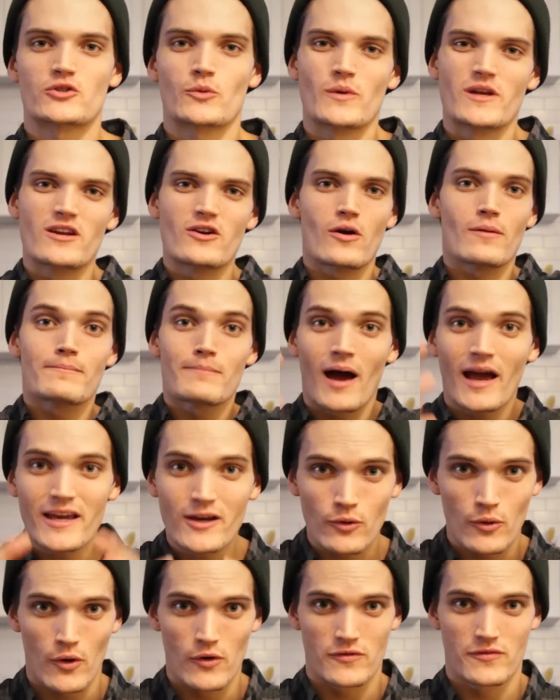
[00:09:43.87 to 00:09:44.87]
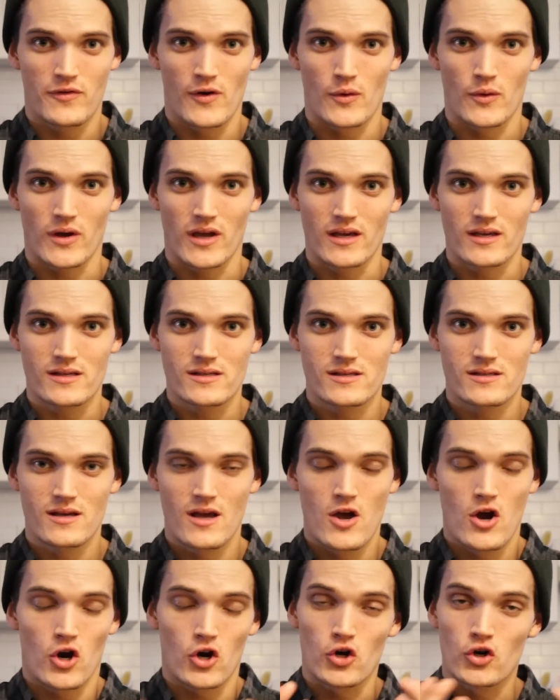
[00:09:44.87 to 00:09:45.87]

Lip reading: So we did our micro focus,